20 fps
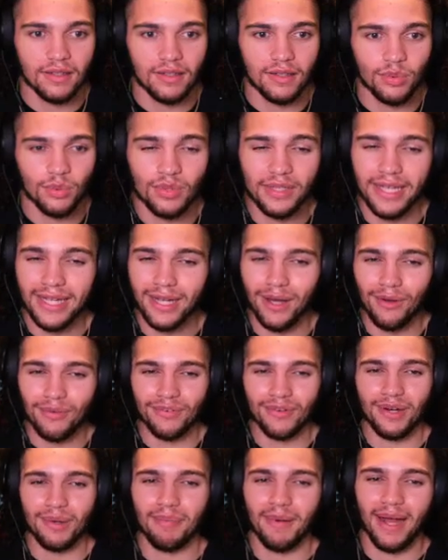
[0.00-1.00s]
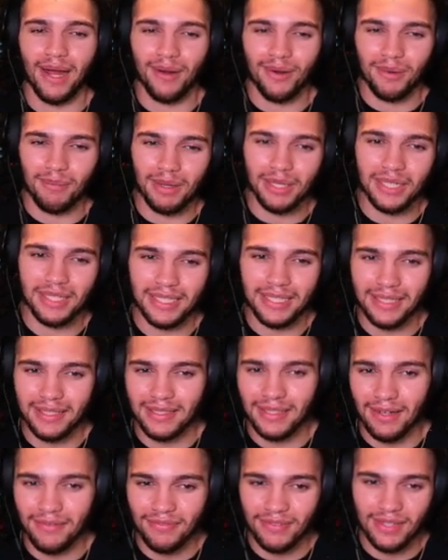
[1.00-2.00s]

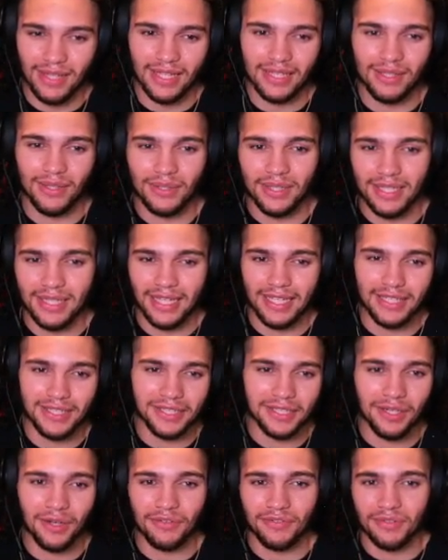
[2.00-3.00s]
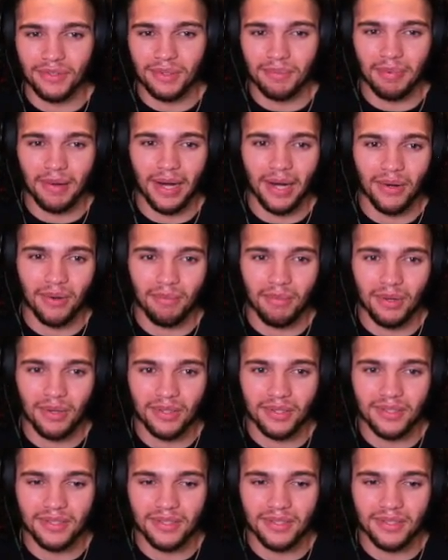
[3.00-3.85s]
I feel like low-key they could go for a Power Ball.